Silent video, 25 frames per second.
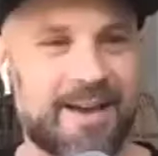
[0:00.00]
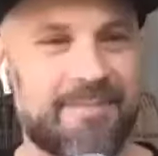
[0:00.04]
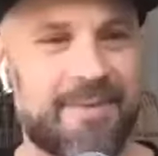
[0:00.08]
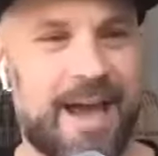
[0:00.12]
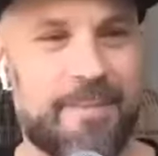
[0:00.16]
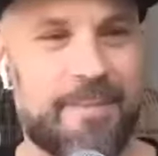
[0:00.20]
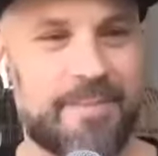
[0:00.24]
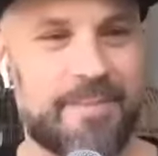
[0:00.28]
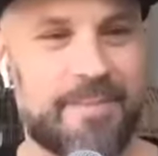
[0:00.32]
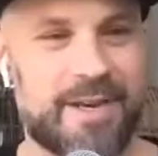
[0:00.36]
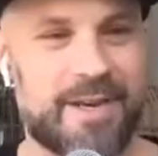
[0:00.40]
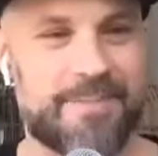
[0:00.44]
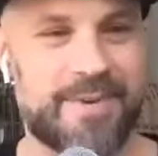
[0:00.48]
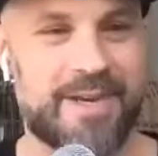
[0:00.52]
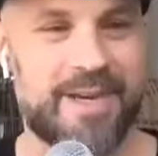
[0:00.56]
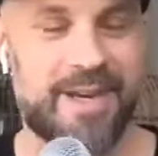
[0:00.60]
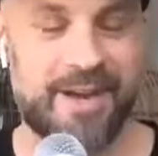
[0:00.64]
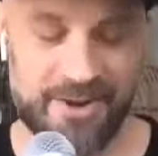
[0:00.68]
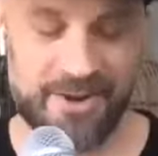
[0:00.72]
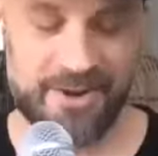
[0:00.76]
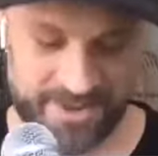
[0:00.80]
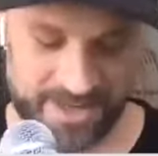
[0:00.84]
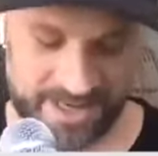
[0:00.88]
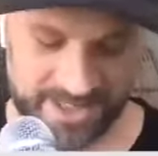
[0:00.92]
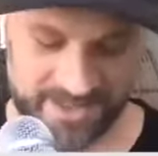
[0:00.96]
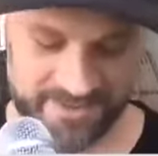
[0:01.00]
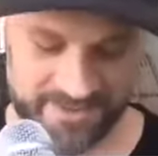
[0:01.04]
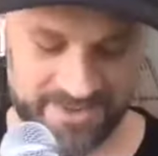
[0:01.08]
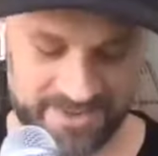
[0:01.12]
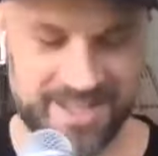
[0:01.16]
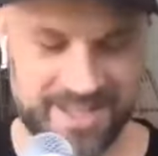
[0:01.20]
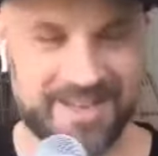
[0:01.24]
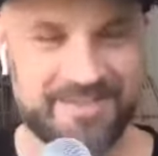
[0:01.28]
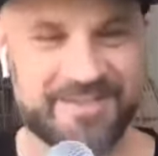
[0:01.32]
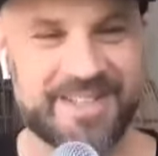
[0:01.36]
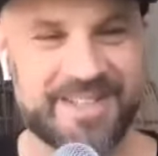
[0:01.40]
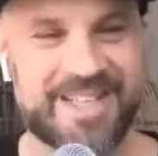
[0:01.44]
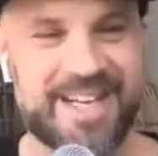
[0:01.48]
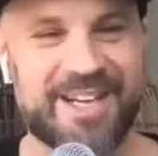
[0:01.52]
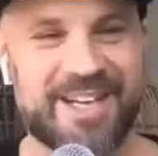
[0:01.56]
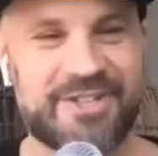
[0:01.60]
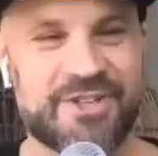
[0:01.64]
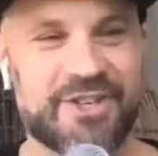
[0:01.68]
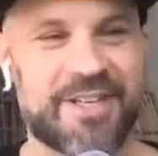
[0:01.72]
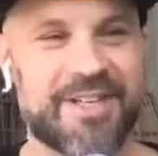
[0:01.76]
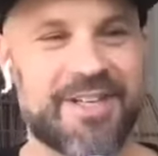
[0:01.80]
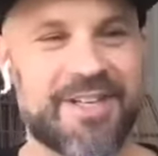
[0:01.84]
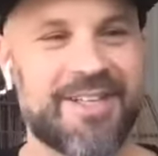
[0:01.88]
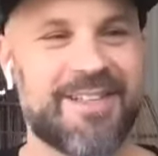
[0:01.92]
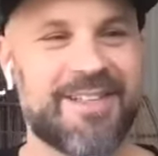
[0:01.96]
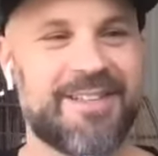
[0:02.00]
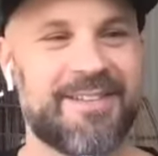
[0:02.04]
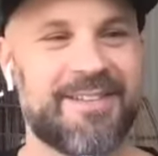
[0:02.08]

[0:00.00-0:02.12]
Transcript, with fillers: I'm happy to be here. Thanks for the invitation.